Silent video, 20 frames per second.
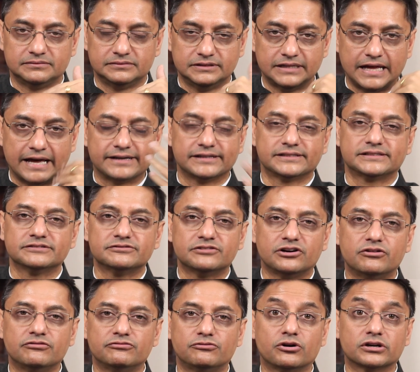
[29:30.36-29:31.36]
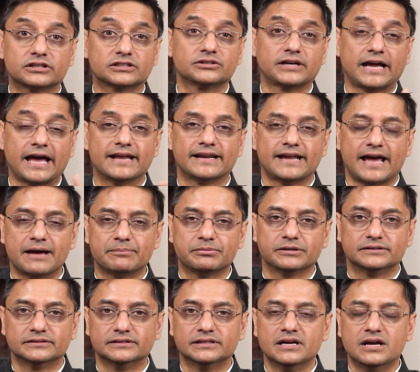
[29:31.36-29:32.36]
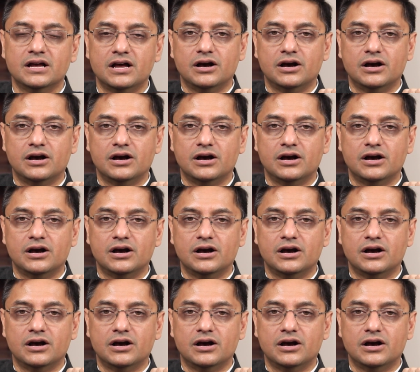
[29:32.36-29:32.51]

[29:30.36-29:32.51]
narrative of what can happen